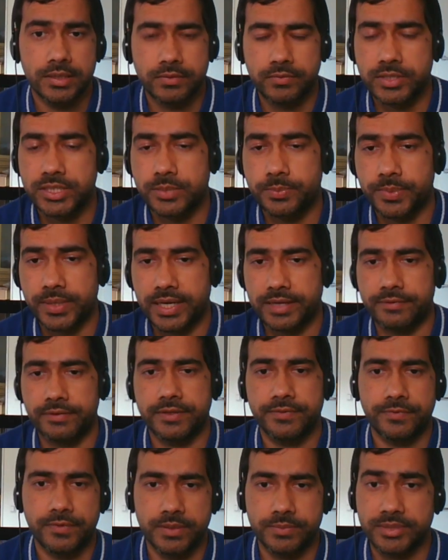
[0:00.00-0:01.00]
which
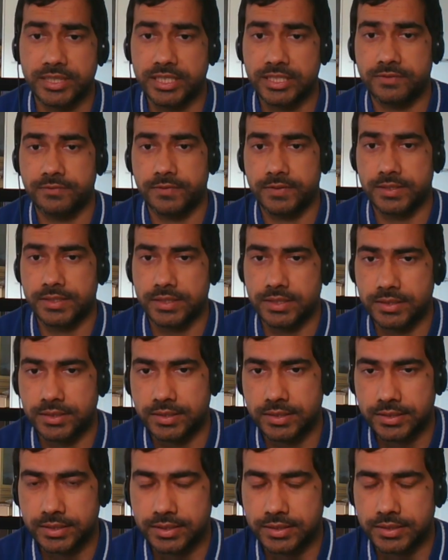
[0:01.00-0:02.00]
private firms, hedge funds are
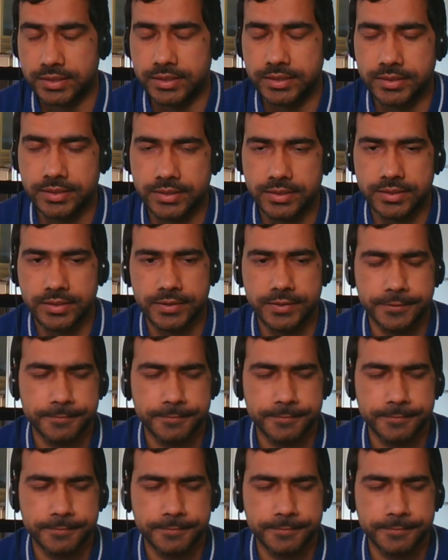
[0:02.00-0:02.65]
there in